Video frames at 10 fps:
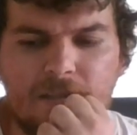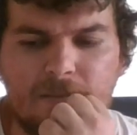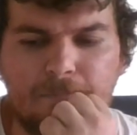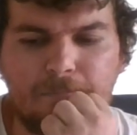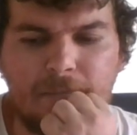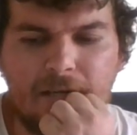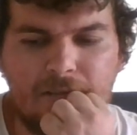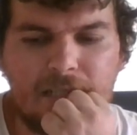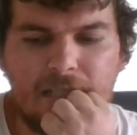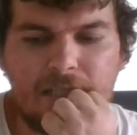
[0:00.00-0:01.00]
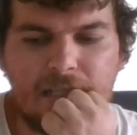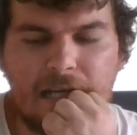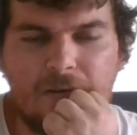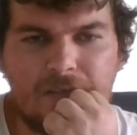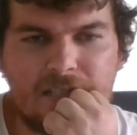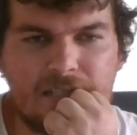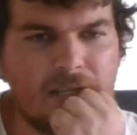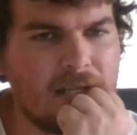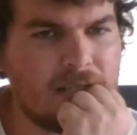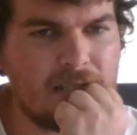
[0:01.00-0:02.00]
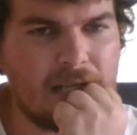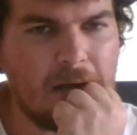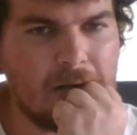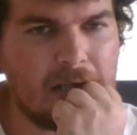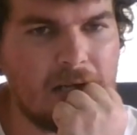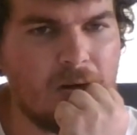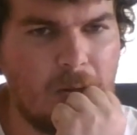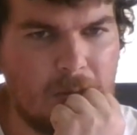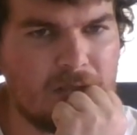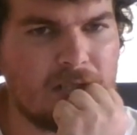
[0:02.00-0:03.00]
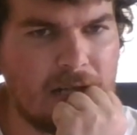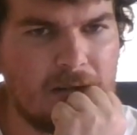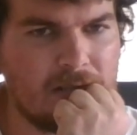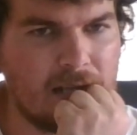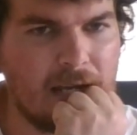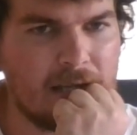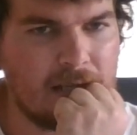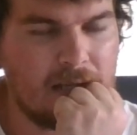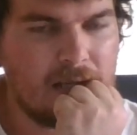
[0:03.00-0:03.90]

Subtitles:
the melody and how the synths sound, it almost sounds like